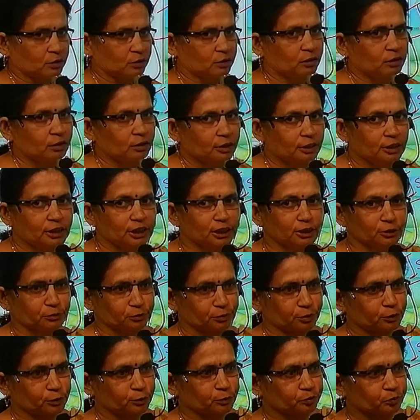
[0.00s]
leaf.
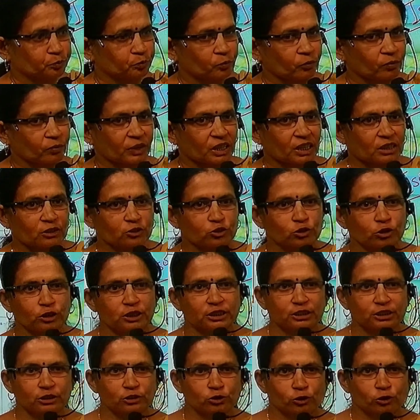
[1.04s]
So it
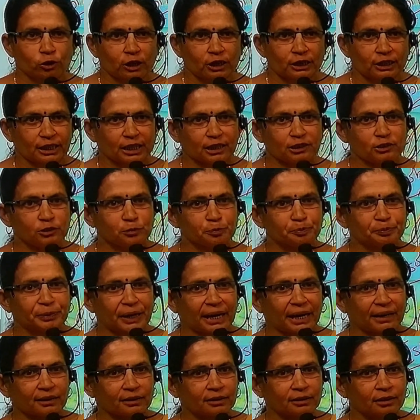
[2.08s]
is called as
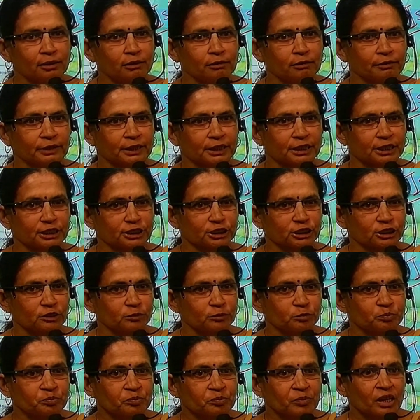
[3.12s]
parallel venation.
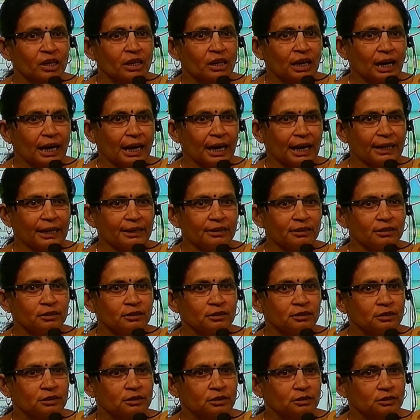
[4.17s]
And
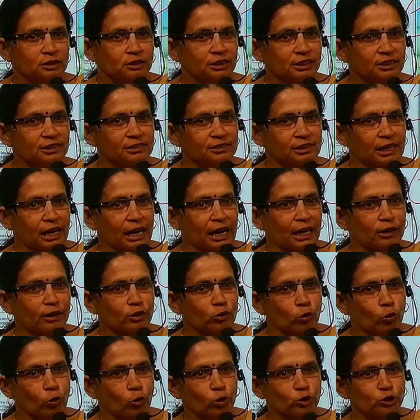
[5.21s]
these are
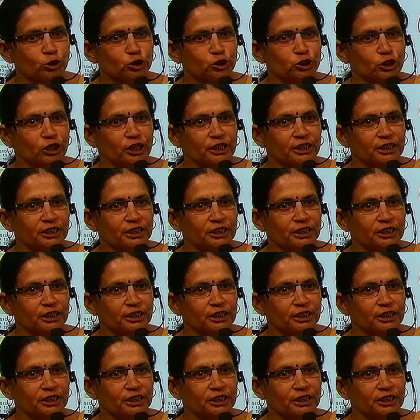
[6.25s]
conjoined,